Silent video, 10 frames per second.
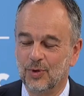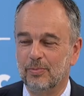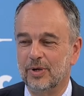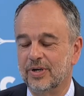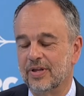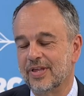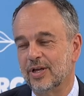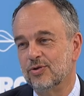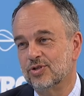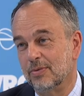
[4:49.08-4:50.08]
Well, oh, Bernadette,
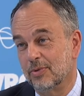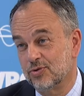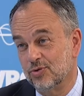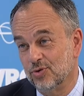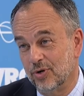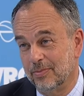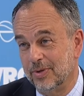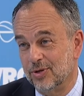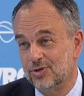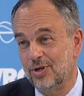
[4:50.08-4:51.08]
thank you so much for joining
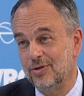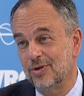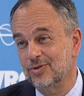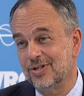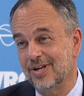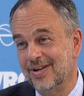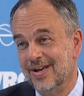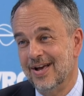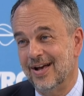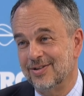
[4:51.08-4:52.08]
me in the studio today
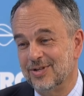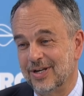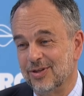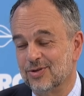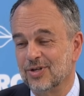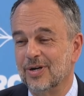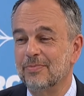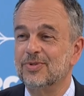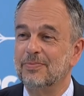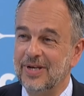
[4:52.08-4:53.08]
and taking the
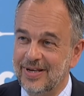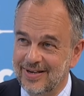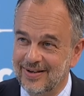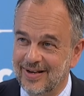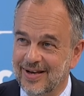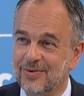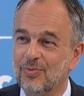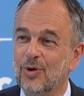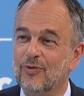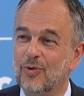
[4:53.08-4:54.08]
time to be here. And
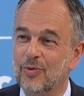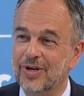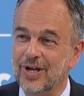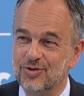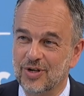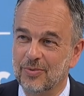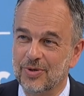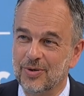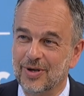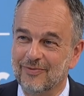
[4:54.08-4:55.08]
we look forward to catching up
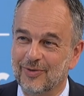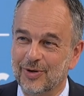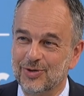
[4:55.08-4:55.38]
with you again very